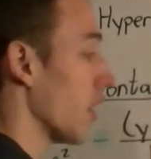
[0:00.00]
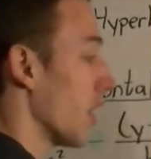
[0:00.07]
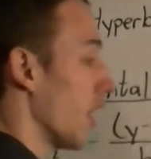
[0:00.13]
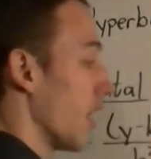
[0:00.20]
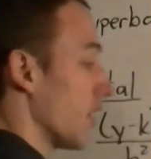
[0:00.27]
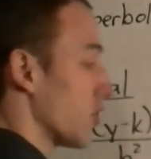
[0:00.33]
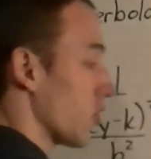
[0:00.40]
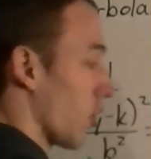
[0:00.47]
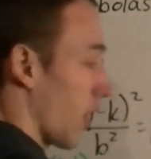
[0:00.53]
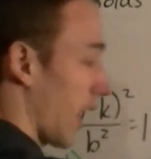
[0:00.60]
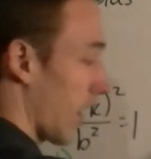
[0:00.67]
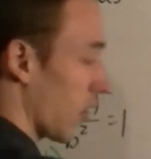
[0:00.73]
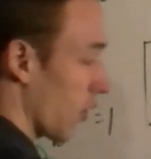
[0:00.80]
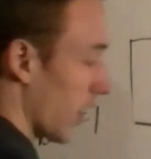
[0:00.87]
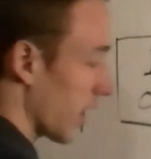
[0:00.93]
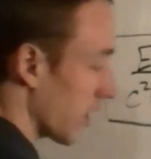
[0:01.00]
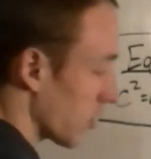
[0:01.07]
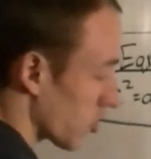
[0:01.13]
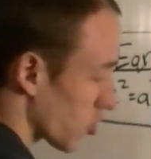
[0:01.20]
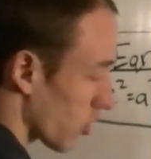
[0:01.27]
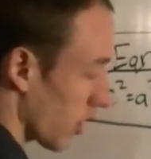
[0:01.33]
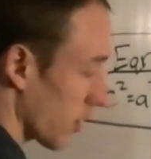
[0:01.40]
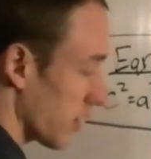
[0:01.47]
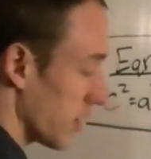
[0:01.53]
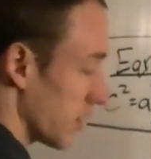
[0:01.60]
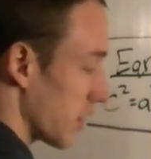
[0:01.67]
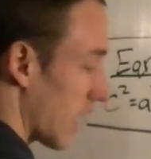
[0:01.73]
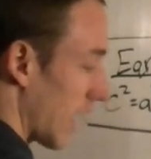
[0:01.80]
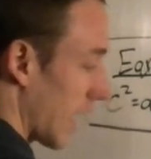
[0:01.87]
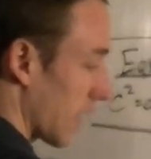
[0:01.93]
So how do I construct these
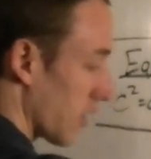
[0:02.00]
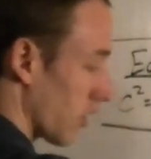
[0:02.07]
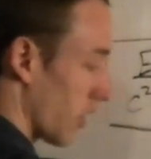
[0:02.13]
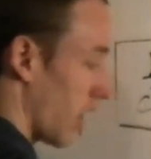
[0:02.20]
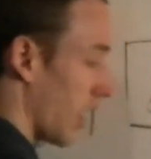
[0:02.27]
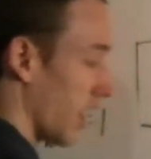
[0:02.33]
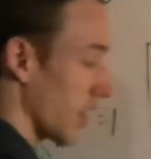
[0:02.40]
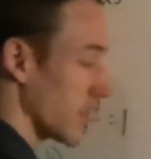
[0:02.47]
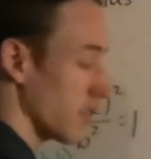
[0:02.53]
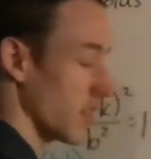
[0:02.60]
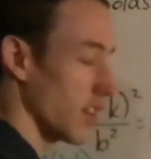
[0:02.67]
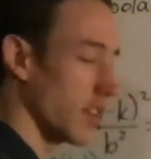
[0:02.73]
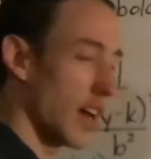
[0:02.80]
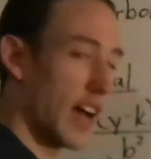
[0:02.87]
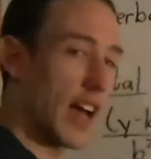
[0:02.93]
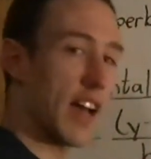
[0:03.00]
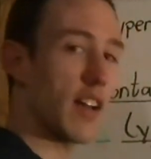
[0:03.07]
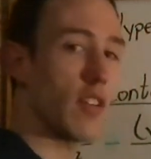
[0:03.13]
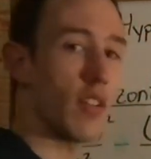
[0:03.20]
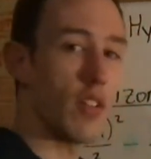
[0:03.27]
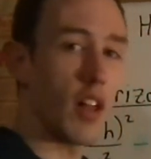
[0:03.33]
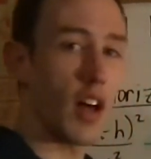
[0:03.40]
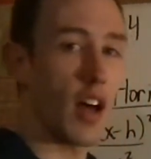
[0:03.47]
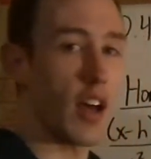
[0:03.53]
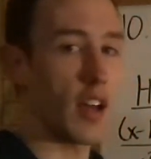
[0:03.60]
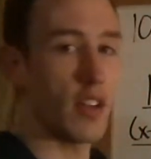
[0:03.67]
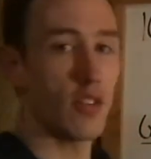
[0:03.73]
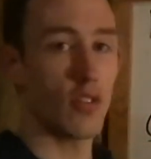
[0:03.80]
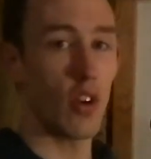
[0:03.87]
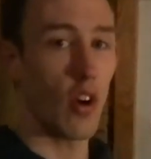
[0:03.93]
diagonal lines? The diagonal
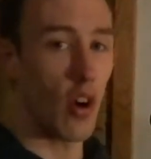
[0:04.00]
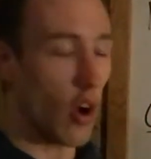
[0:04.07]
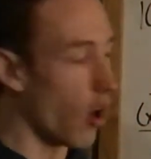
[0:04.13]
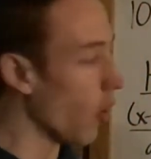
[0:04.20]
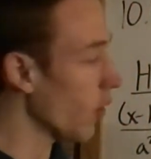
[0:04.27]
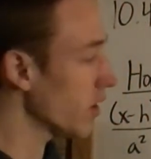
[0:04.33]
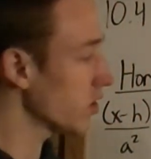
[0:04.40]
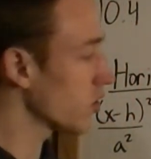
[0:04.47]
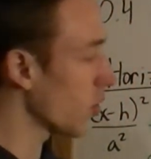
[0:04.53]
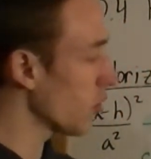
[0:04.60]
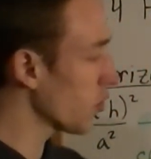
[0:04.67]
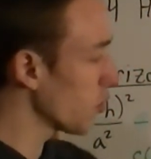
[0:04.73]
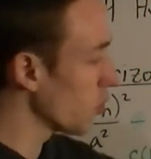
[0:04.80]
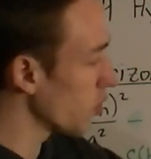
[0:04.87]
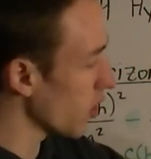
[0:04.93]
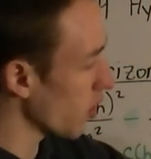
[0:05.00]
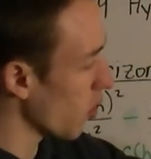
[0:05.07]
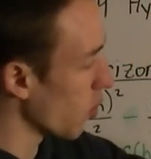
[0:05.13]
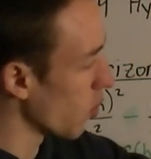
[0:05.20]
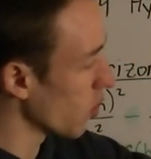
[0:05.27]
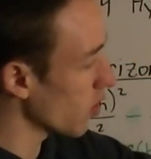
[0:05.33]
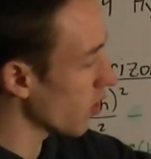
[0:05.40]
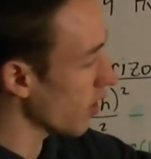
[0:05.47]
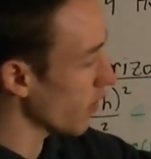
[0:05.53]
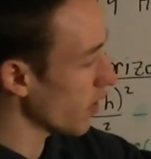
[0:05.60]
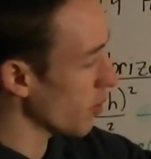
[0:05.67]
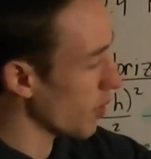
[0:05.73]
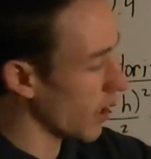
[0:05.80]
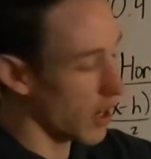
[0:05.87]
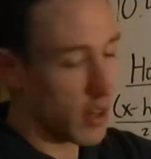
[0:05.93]
lines always go through the corner of your
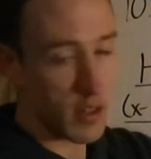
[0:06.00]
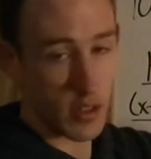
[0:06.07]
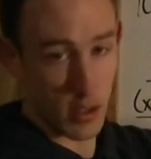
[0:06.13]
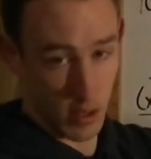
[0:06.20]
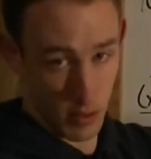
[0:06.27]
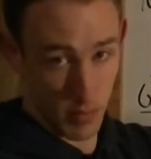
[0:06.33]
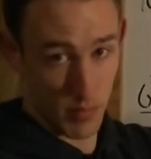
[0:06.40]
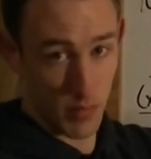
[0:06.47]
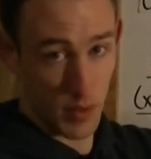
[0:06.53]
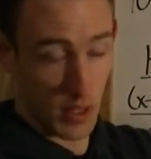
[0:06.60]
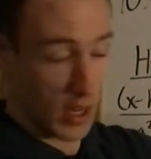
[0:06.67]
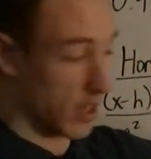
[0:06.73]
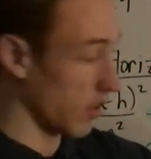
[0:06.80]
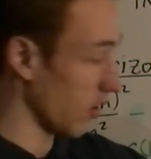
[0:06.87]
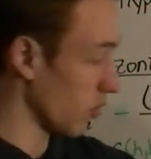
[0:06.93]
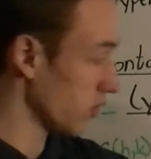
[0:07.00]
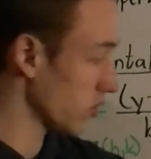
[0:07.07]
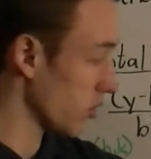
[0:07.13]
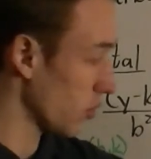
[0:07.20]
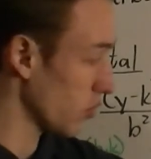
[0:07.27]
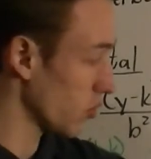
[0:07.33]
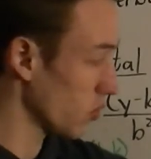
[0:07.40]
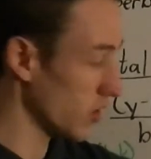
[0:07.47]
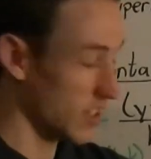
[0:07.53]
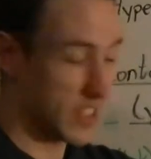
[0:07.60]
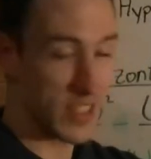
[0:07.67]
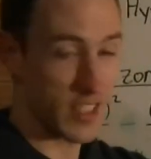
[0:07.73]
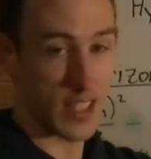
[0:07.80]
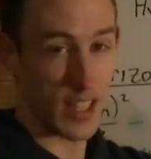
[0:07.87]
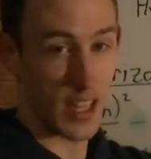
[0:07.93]
box, and they always go through the
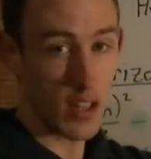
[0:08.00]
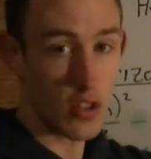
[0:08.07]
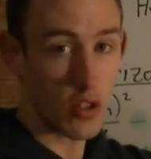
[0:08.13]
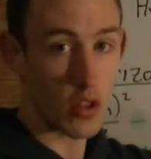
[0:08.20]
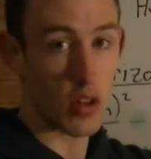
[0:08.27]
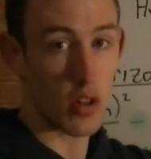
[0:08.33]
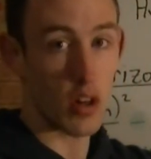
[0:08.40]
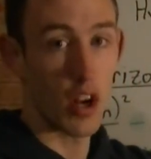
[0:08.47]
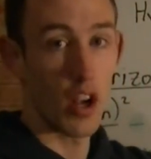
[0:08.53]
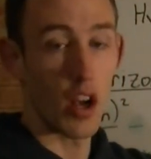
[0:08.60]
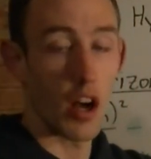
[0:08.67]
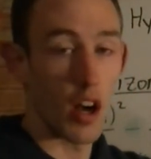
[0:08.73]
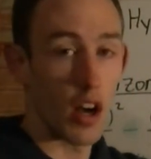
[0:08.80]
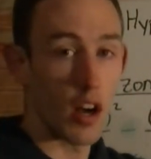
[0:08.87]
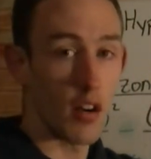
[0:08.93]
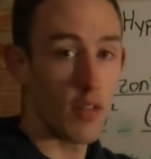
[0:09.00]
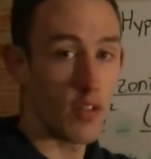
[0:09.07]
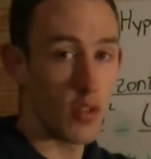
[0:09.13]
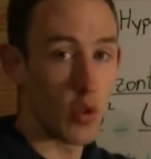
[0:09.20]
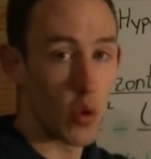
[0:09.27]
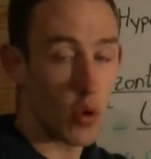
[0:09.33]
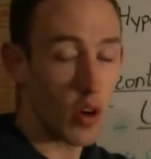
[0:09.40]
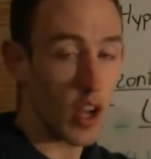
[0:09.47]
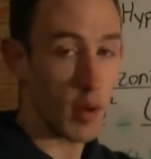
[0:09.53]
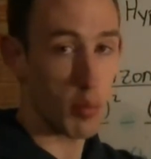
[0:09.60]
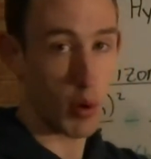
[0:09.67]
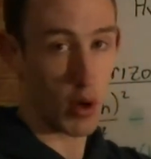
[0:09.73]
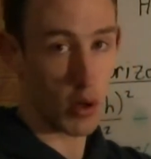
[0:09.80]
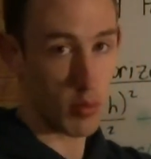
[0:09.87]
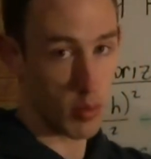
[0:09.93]
center of your
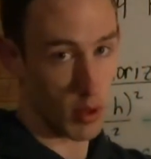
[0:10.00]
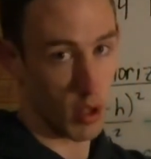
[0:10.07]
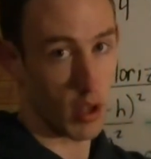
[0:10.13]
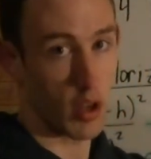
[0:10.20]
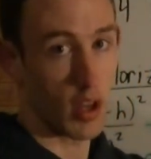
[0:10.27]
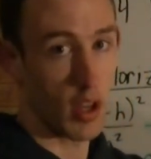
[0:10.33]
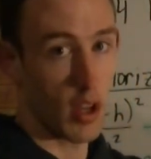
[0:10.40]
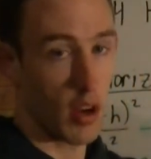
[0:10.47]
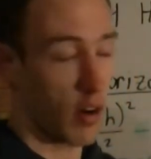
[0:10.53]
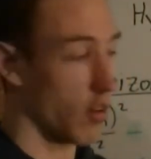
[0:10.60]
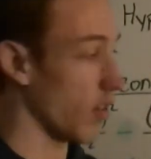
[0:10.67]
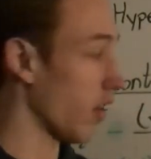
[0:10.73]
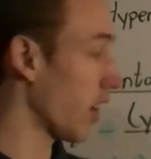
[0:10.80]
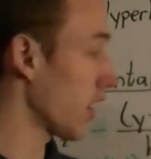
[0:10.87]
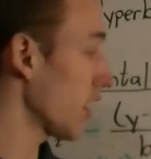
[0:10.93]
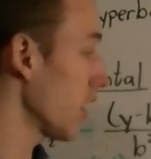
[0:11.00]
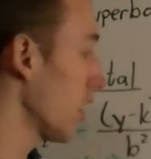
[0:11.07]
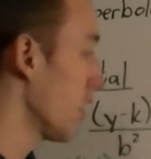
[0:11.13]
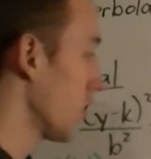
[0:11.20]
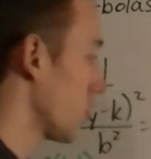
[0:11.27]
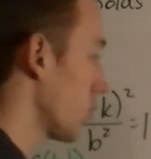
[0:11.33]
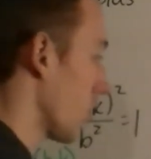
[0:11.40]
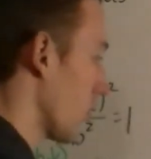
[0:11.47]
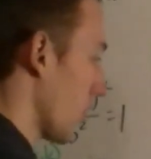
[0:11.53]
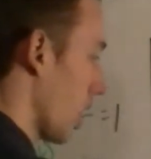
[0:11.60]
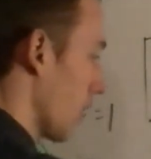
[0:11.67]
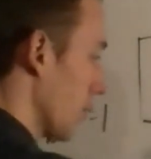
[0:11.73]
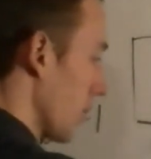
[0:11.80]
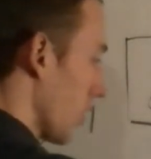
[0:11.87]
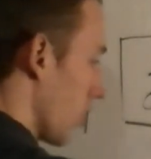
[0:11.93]
hyperbola. Alrighty? So I'm
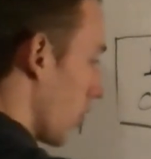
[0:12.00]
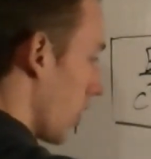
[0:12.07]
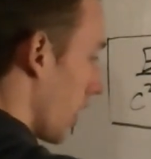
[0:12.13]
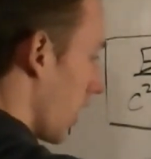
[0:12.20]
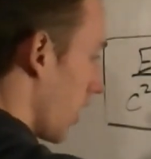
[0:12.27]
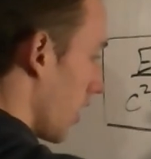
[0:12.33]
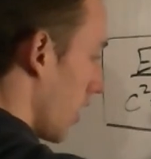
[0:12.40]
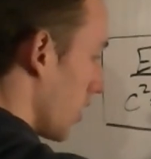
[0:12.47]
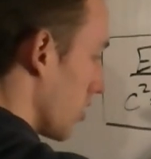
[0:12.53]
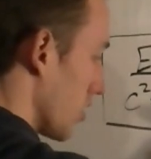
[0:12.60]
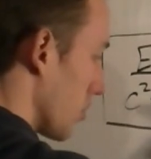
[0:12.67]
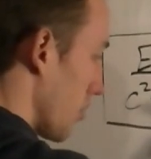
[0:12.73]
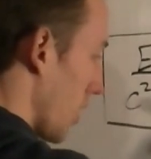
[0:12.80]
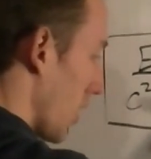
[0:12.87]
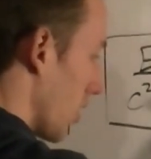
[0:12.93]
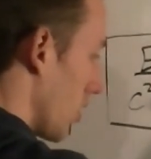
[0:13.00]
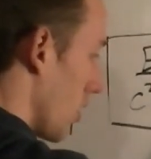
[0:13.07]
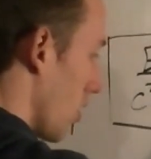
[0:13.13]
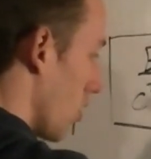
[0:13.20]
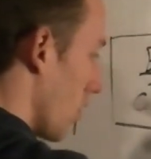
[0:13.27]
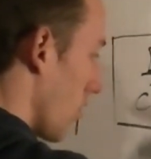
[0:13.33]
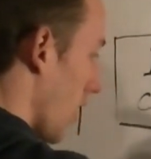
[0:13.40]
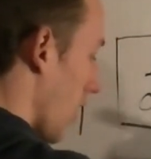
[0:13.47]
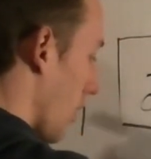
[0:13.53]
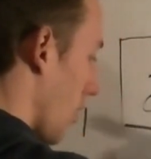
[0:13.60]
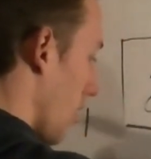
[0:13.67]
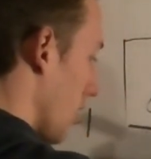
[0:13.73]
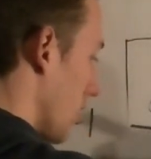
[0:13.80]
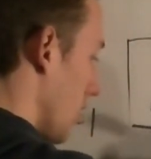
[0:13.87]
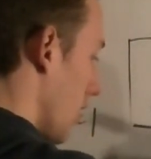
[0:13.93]
going to go ahead and just make a note of that right
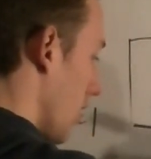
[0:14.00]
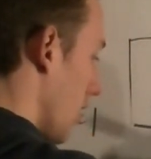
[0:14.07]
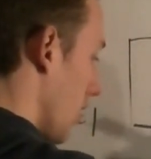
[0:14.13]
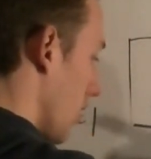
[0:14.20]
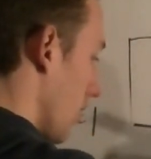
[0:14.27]
there.